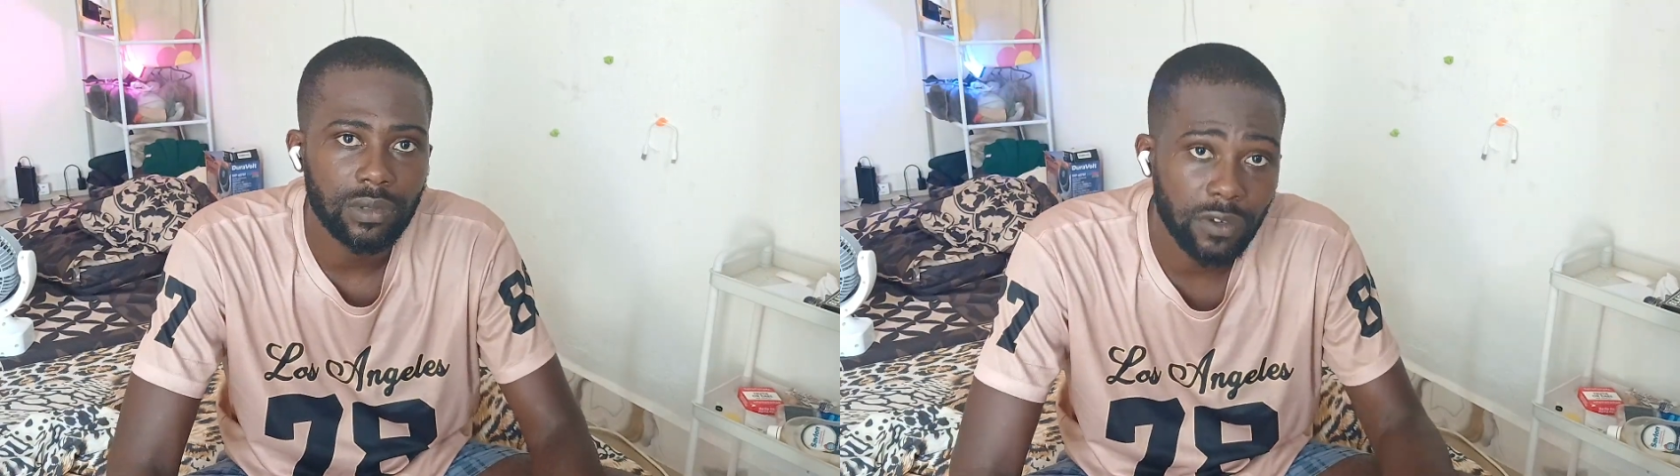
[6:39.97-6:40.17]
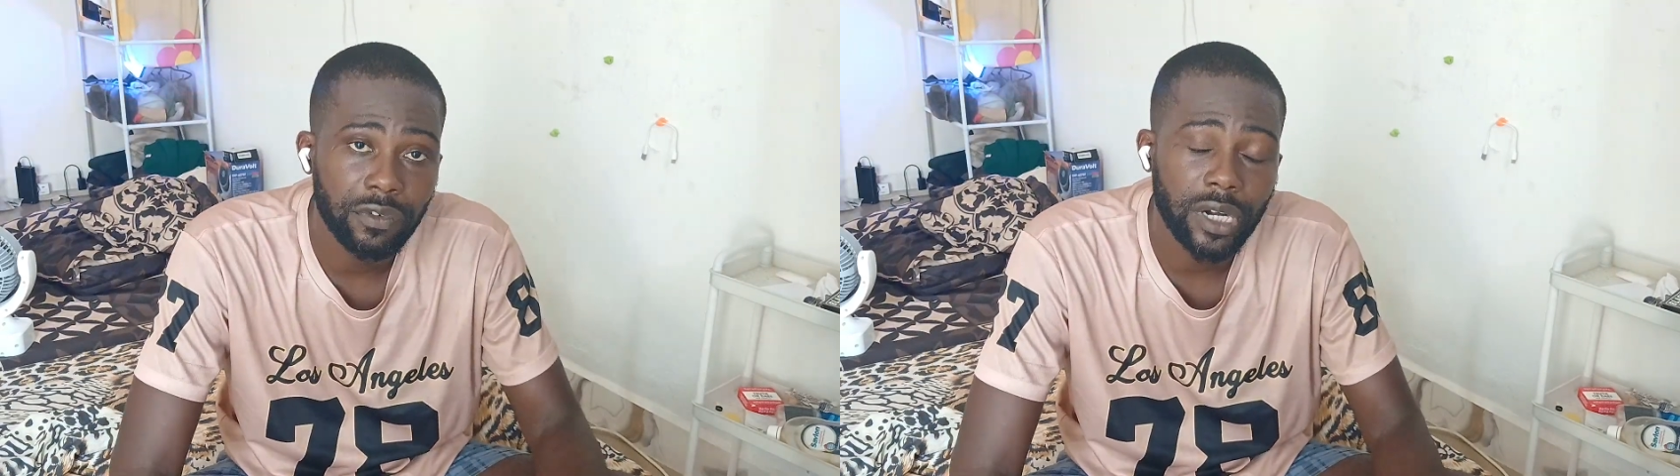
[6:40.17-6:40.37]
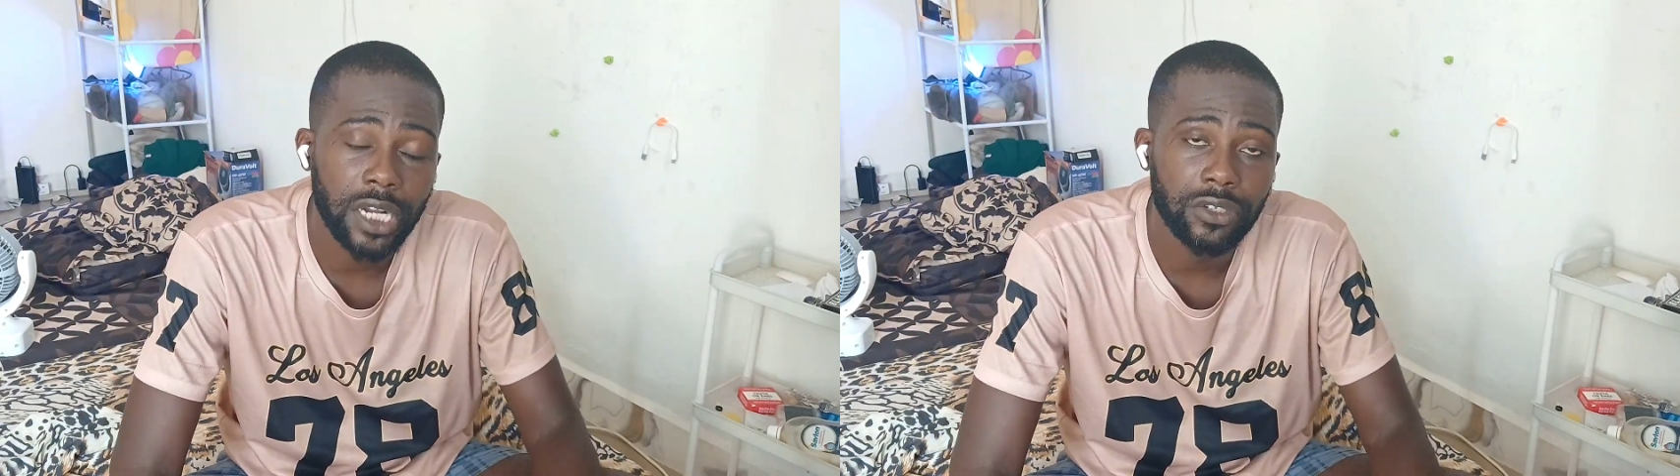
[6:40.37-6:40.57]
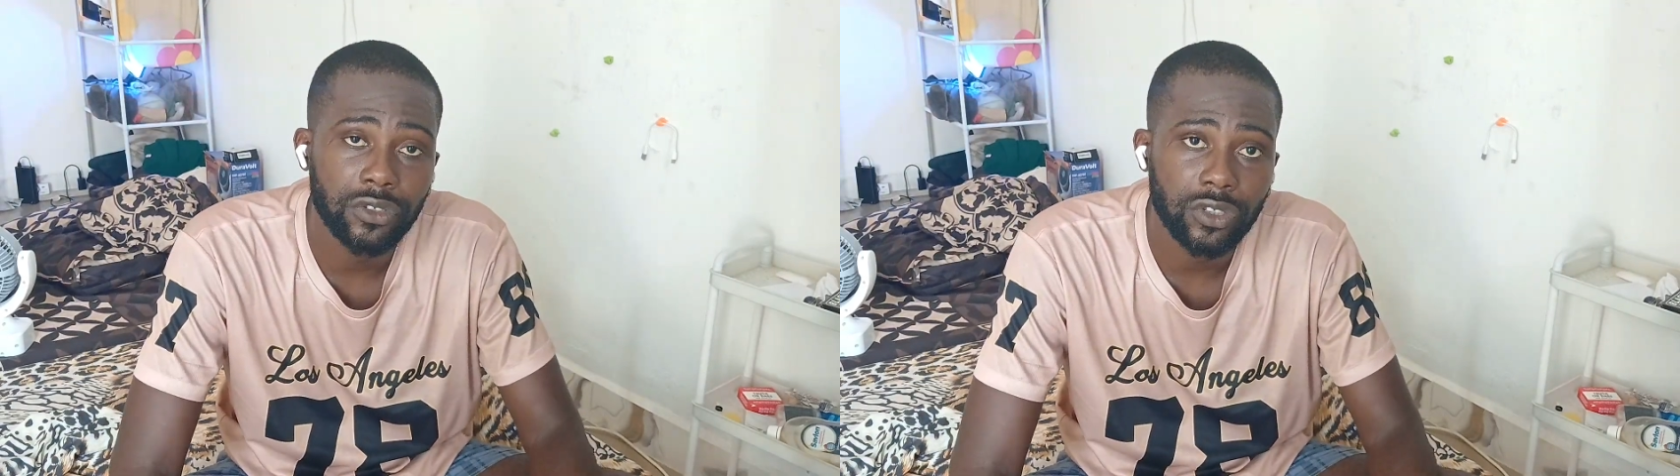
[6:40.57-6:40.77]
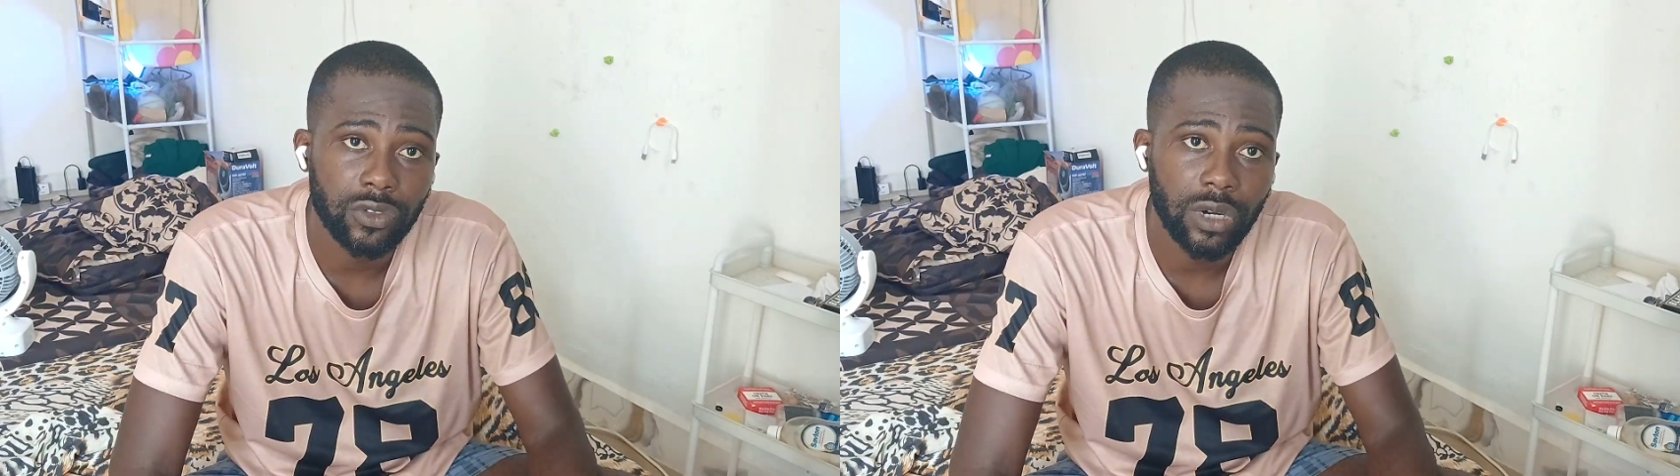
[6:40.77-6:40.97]
don't forget to
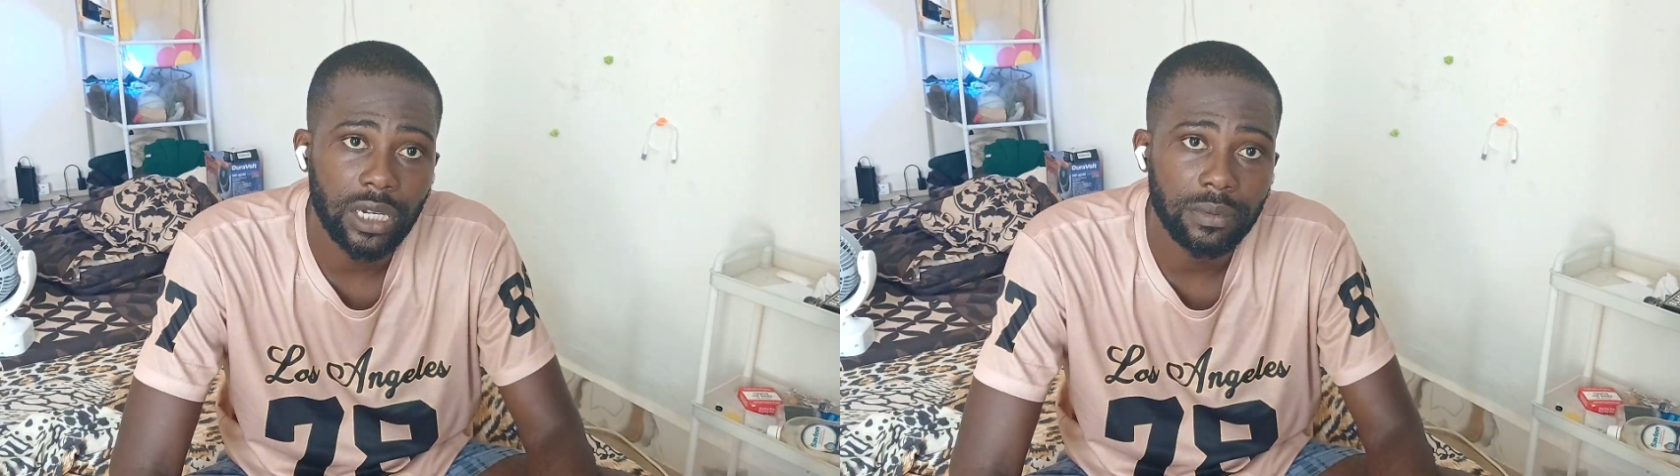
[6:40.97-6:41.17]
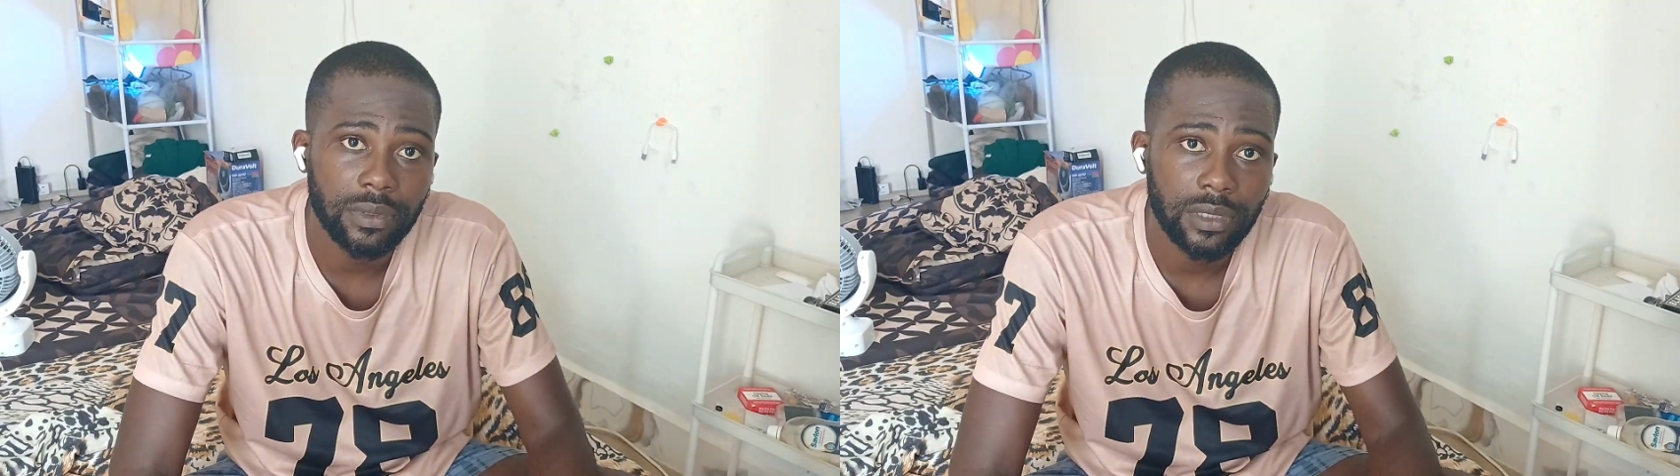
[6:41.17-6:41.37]
subscribe,